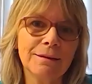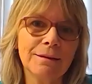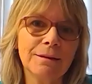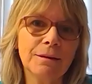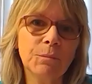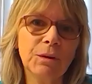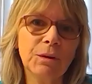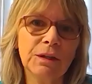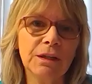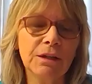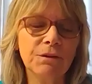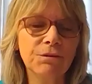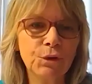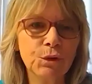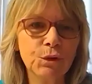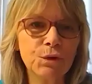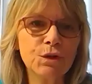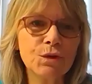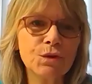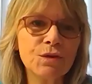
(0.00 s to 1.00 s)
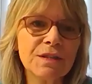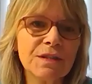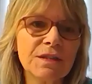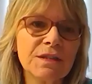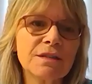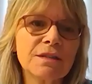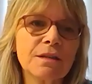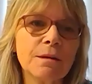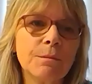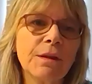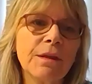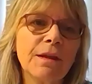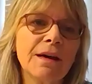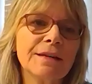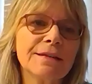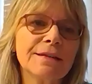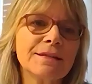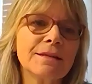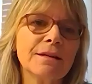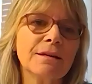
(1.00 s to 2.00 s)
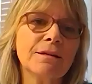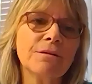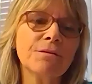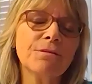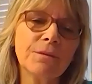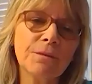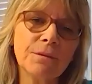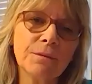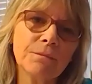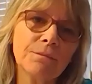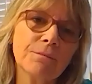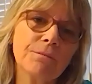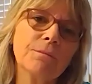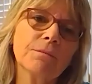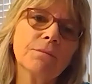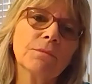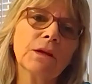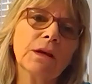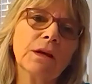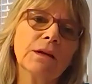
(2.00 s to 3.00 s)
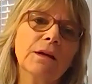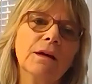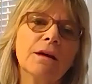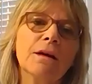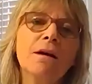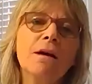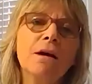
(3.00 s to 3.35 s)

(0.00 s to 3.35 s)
But if you do see some of that stuff, get it.